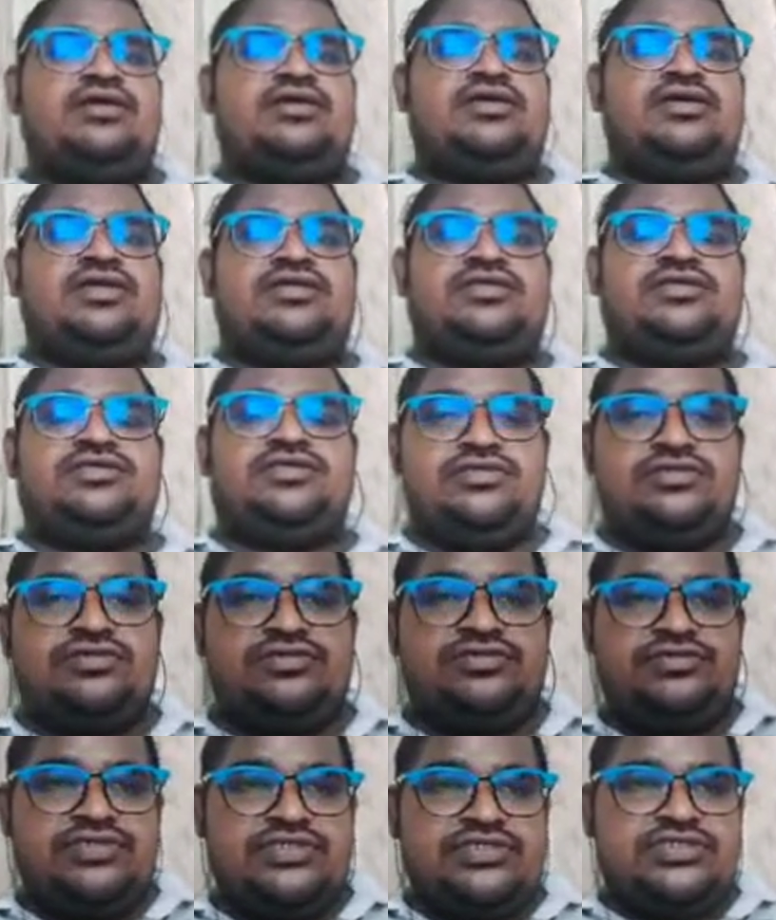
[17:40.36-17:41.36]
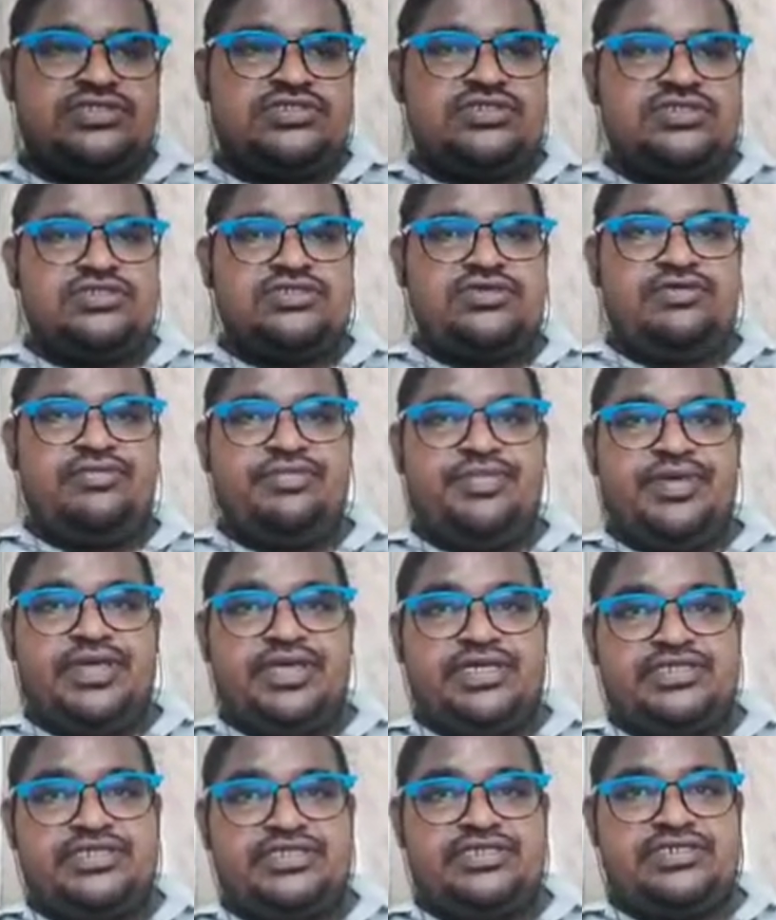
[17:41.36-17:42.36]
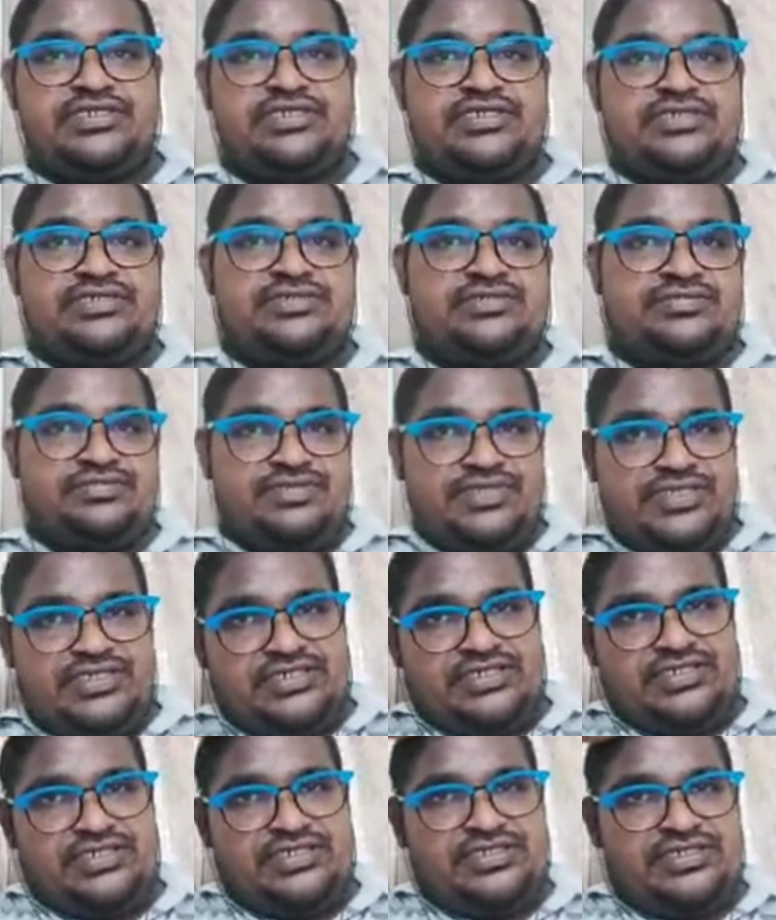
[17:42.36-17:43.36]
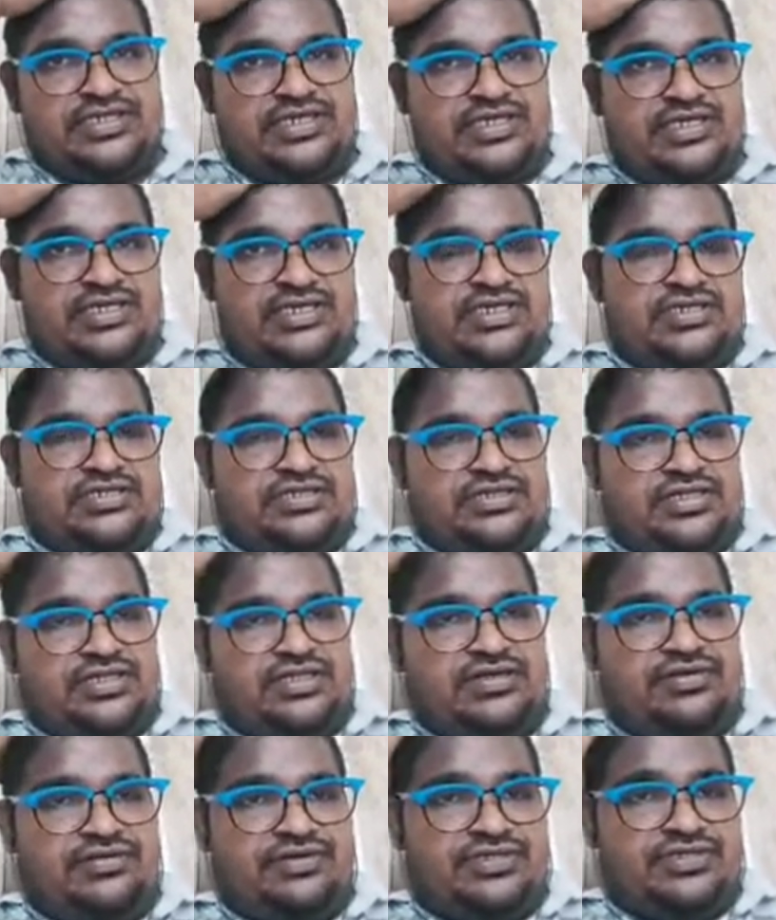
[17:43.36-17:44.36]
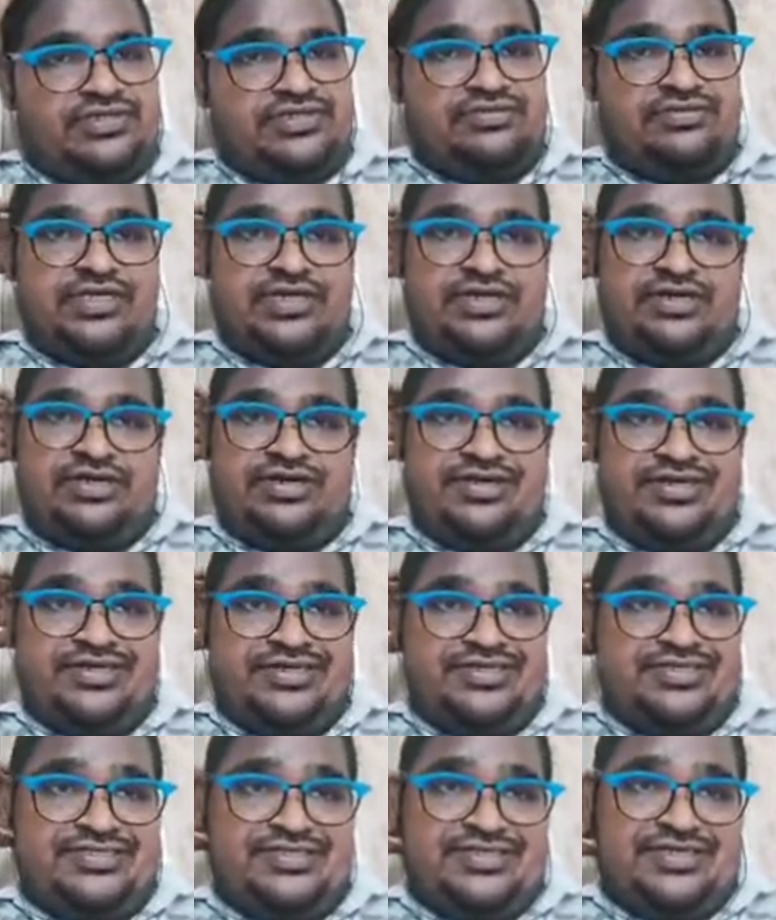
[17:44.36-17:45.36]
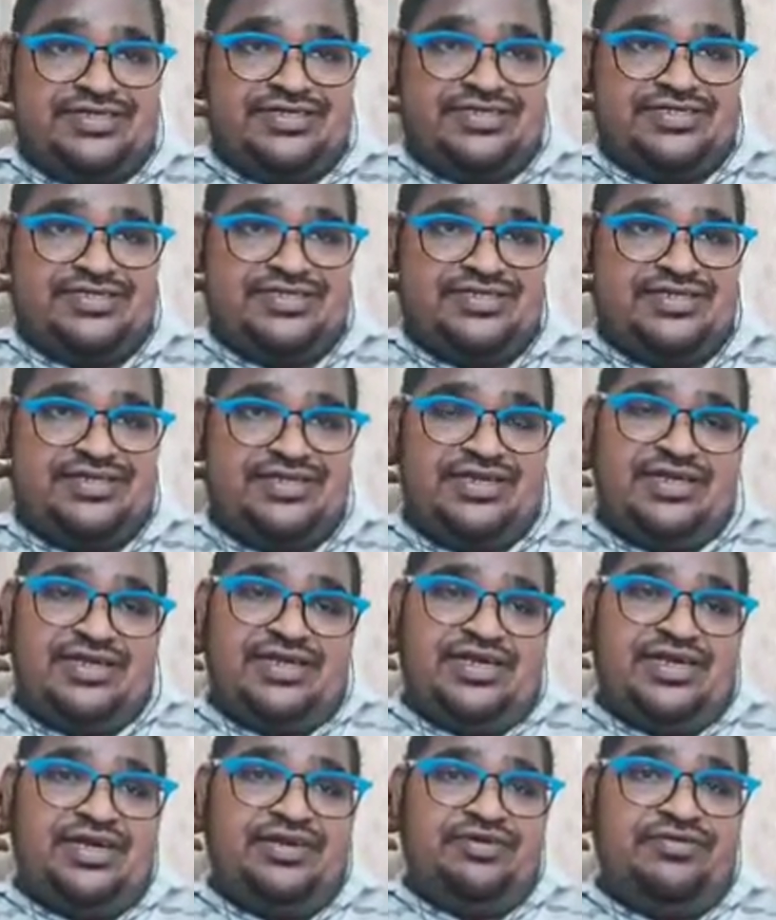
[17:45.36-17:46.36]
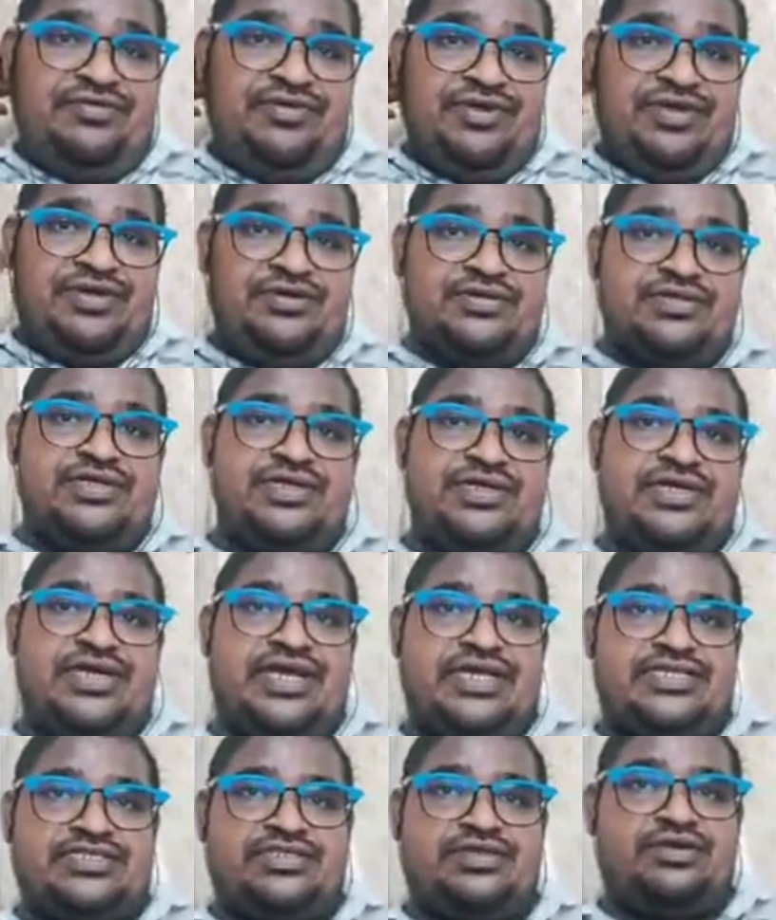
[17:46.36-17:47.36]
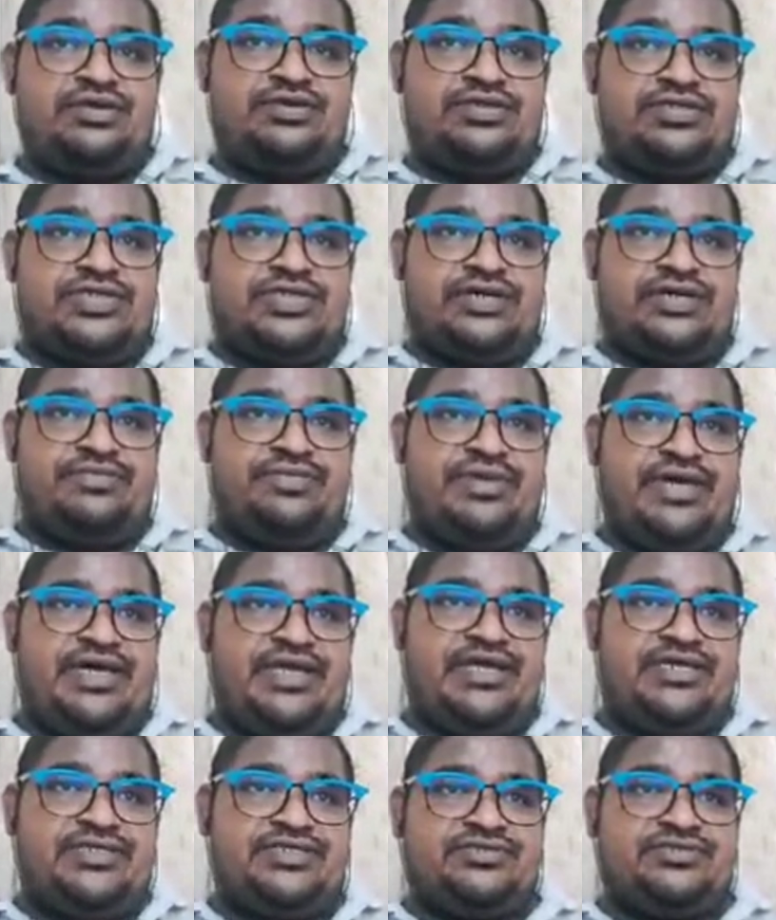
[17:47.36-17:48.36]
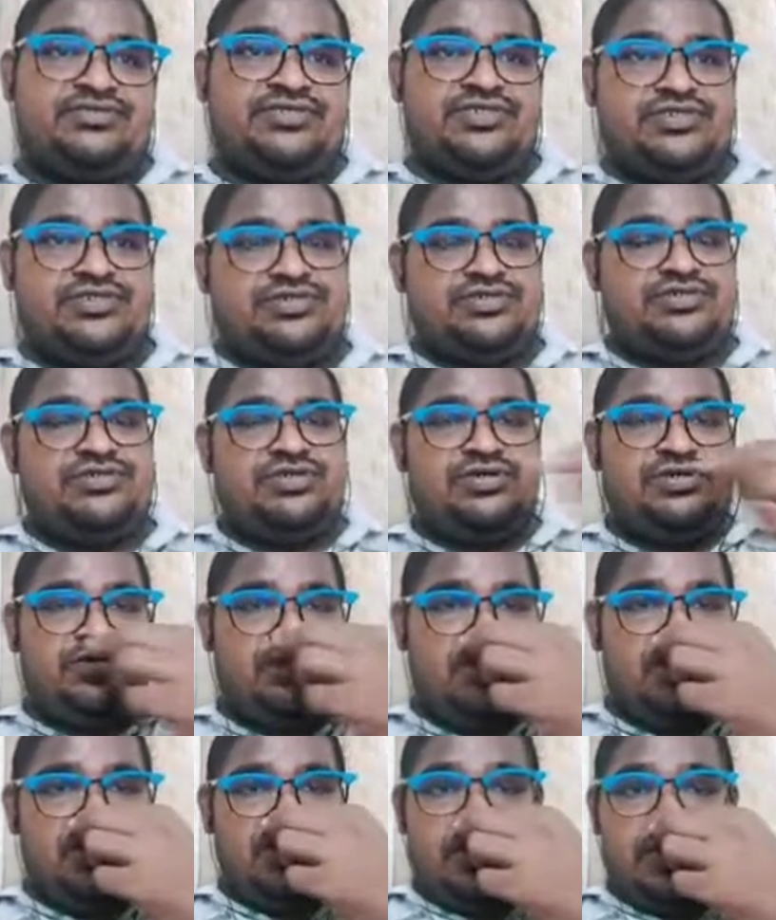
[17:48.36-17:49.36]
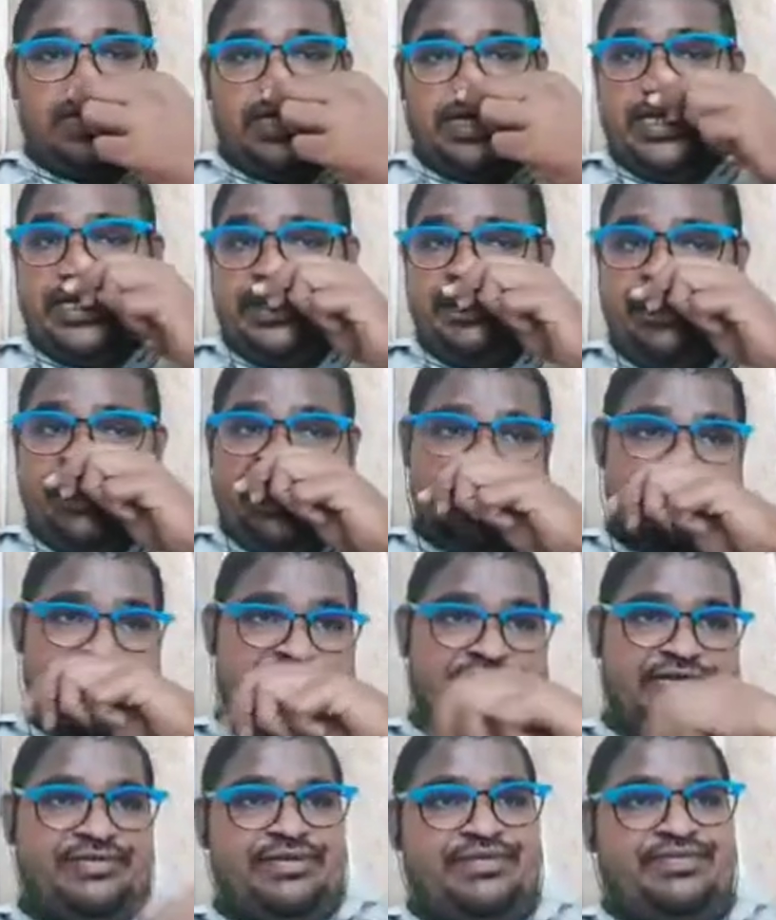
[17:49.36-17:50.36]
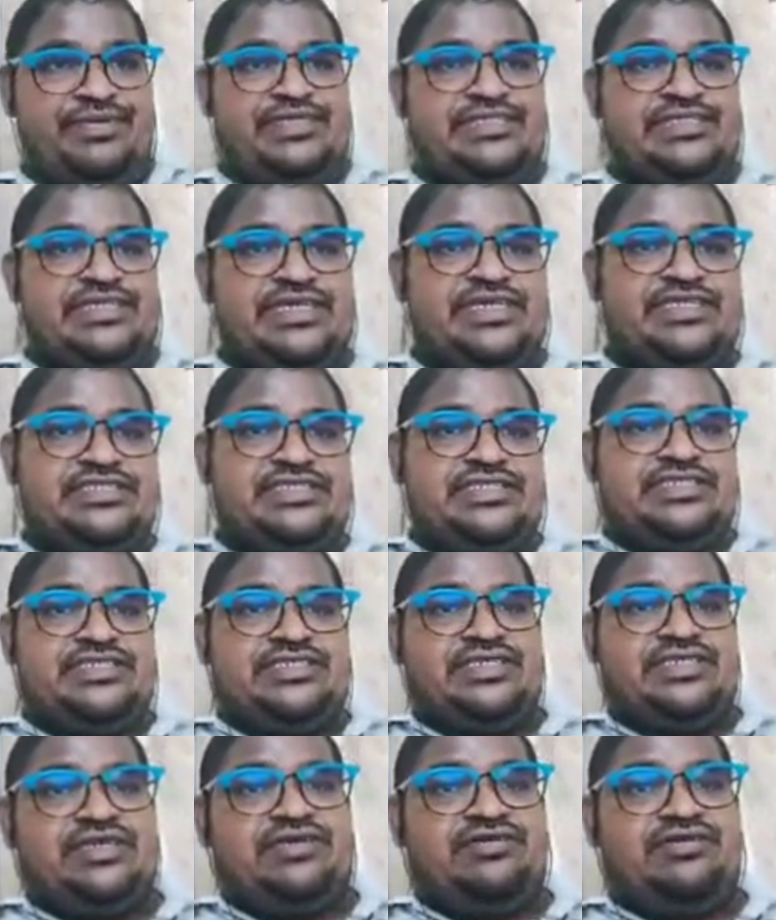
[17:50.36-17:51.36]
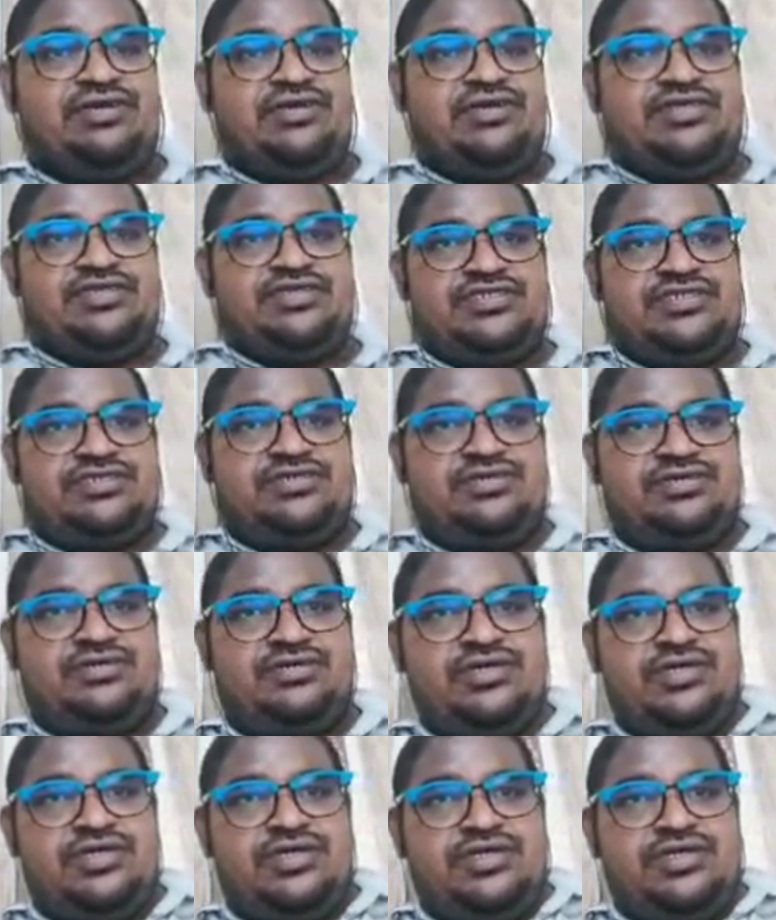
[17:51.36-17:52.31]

Has to do with some patience. So otherwise you may not get this answer. And we know that as the loads are balanced, we should know IA plus IB plus IC is equal to 0.